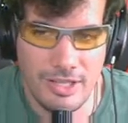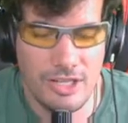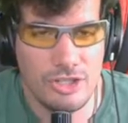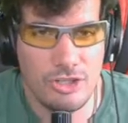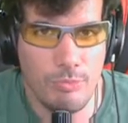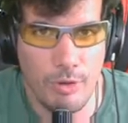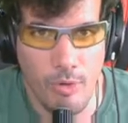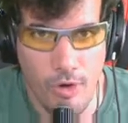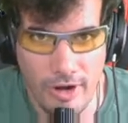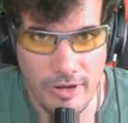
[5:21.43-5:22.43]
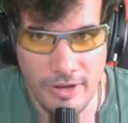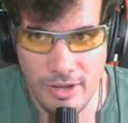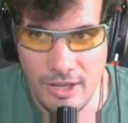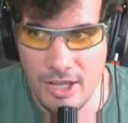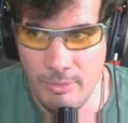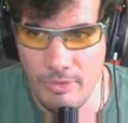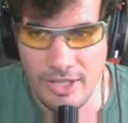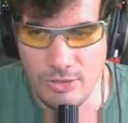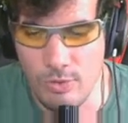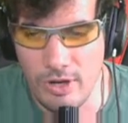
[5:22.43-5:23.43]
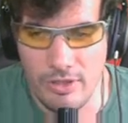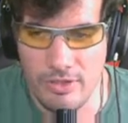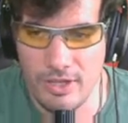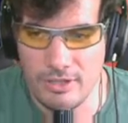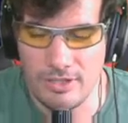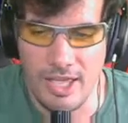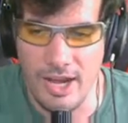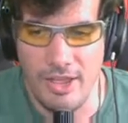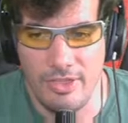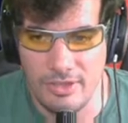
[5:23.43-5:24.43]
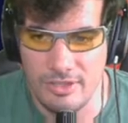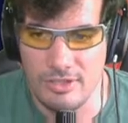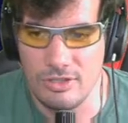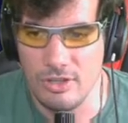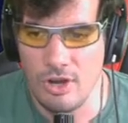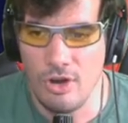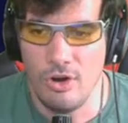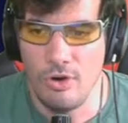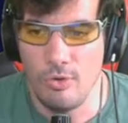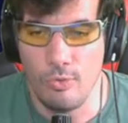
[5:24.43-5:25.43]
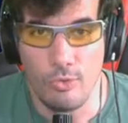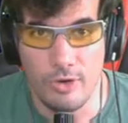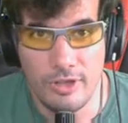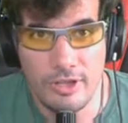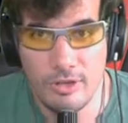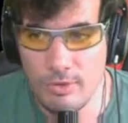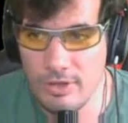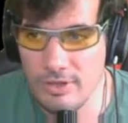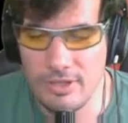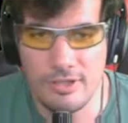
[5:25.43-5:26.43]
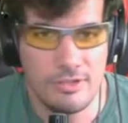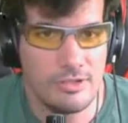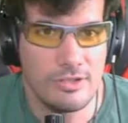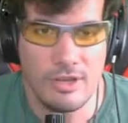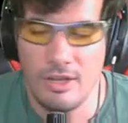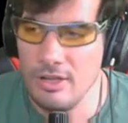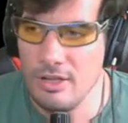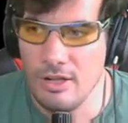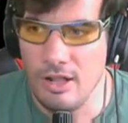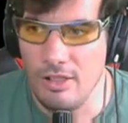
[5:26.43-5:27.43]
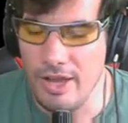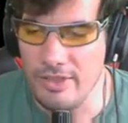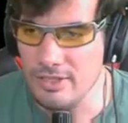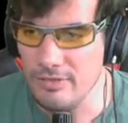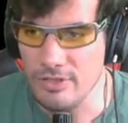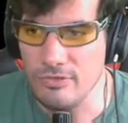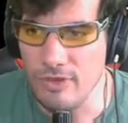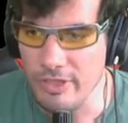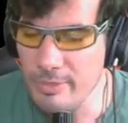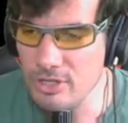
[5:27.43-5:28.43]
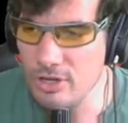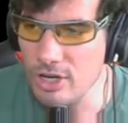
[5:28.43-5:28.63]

super boring. That's one of the things that I think this is really good with, is a lot of this stuff is fun. Let me show you a